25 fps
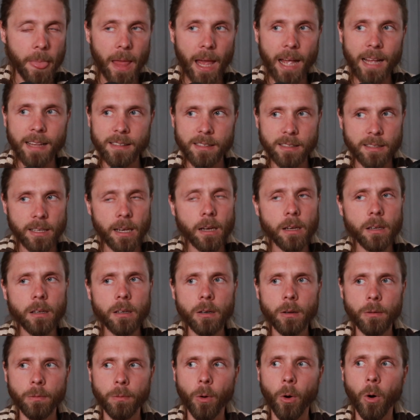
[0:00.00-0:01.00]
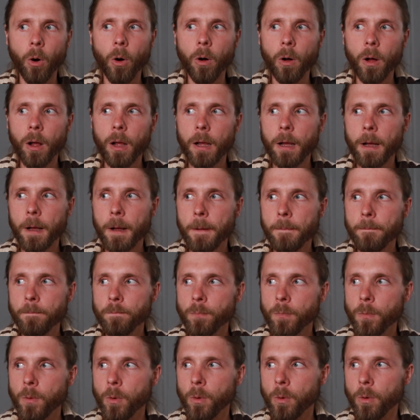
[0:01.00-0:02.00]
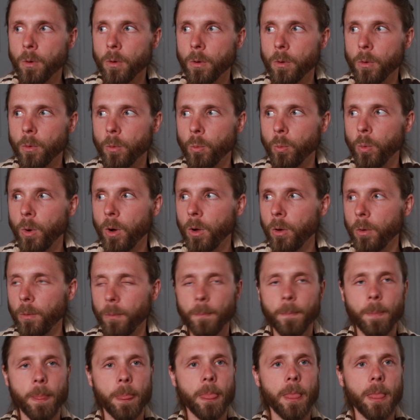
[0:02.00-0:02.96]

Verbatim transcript: And second of all, well,